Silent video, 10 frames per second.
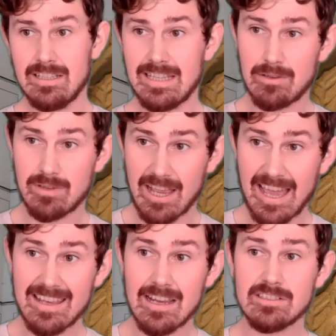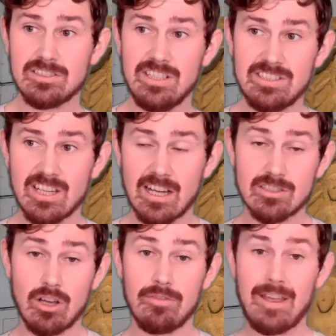Now Diana, she
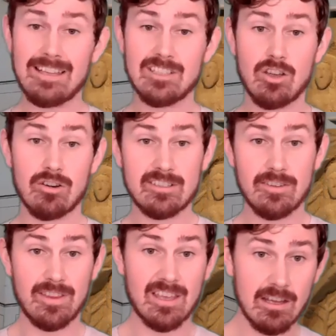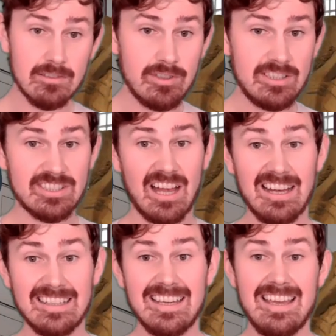starts off as a goddess of the
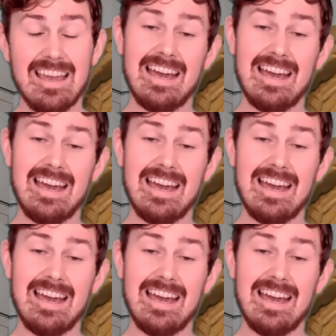countryside,